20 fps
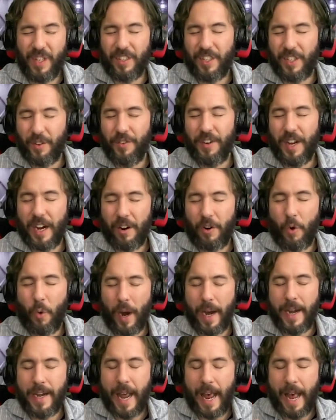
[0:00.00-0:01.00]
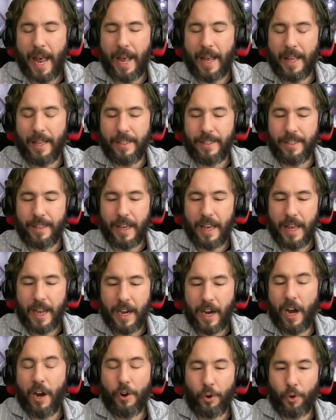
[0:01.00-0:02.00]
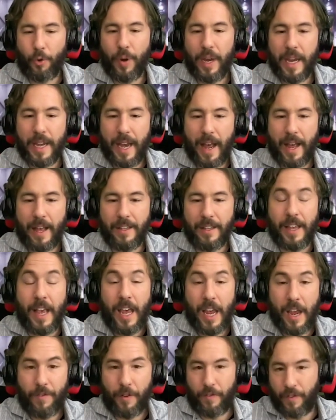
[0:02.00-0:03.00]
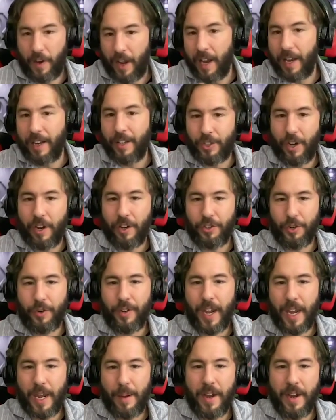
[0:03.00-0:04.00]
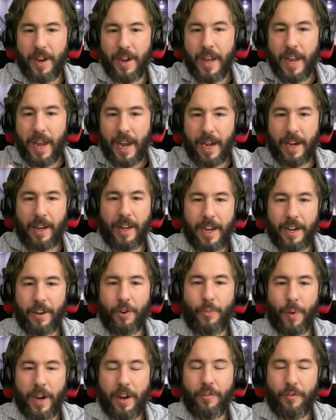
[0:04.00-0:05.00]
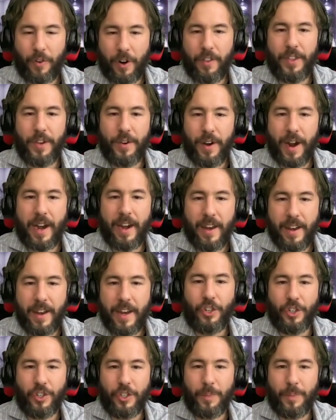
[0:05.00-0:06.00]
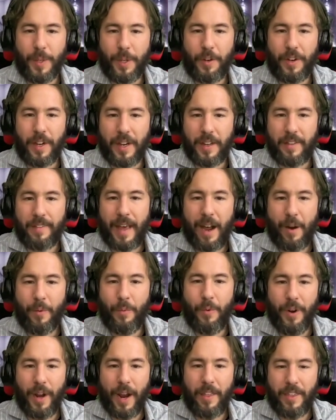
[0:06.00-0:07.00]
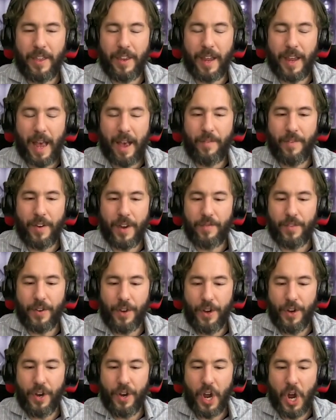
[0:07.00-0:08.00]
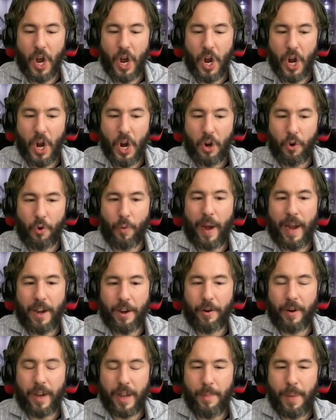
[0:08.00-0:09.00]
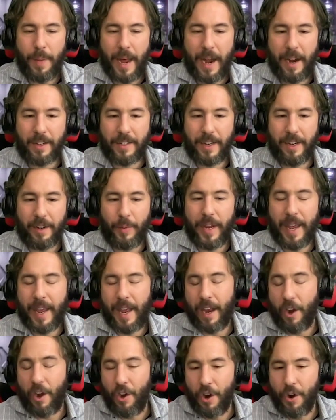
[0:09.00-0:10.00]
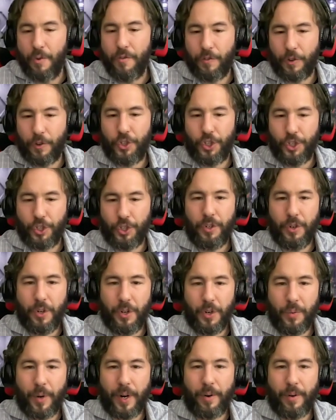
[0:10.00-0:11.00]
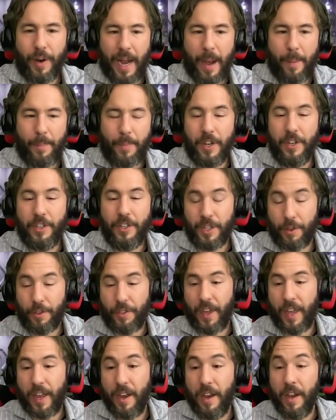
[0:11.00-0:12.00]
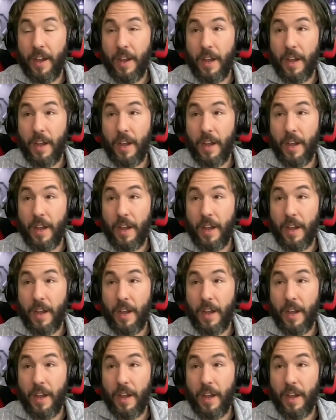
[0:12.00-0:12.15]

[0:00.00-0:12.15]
not quite as concrete as if a flying saucer came in and landed right in front of the United Nations building. That would, I think, have an even grander impact. And we can't know for sure what will happen until then.